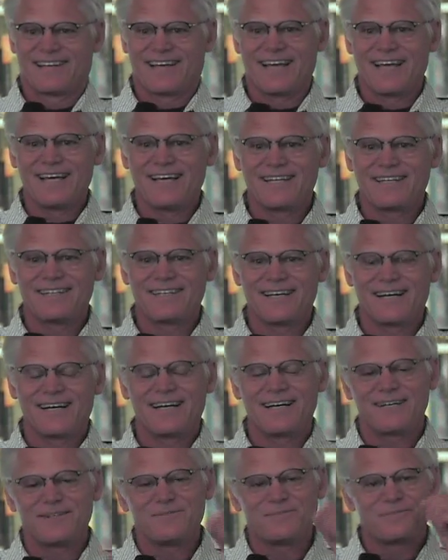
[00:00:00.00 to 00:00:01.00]
and.
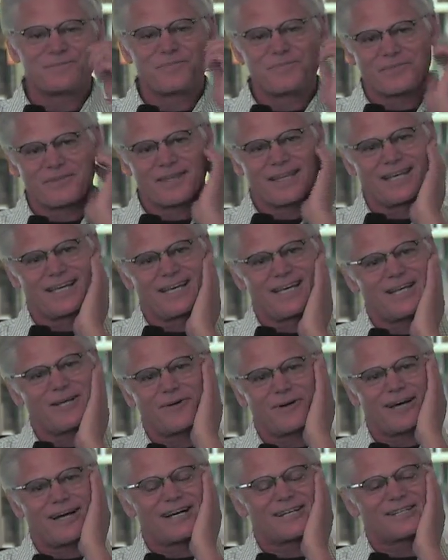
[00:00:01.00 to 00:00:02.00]
Uh,
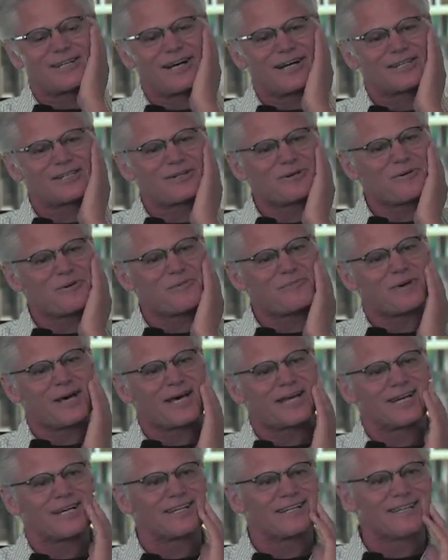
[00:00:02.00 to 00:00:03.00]
anyway, I talked to him
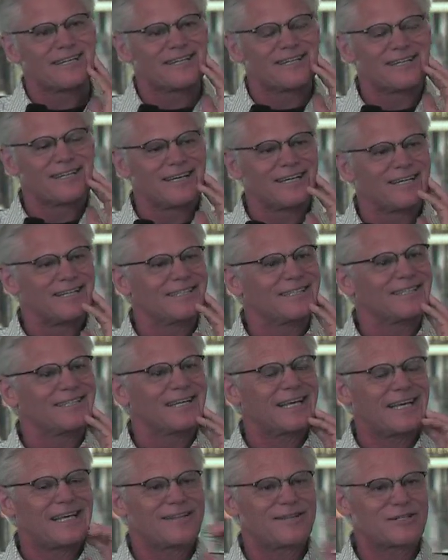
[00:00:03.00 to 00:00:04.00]
about it, and uh,
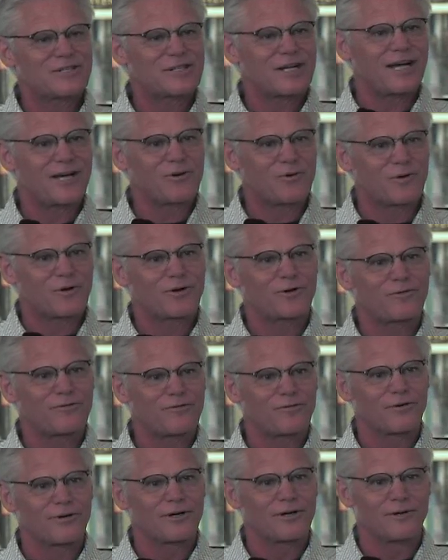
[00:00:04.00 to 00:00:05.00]
and this guy worked
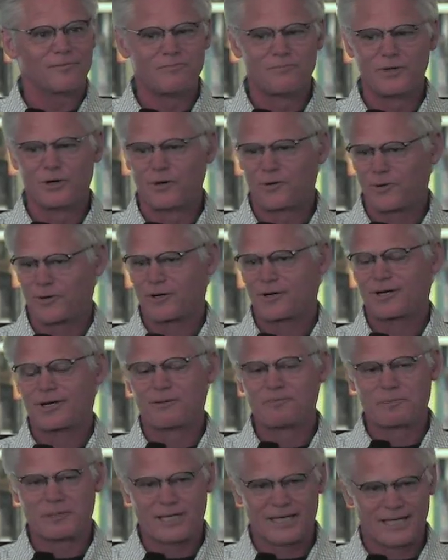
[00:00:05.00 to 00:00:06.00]
for a millwork
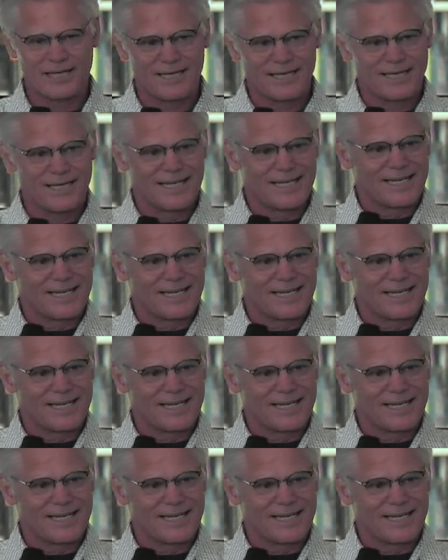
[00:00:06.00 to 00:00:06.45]
company.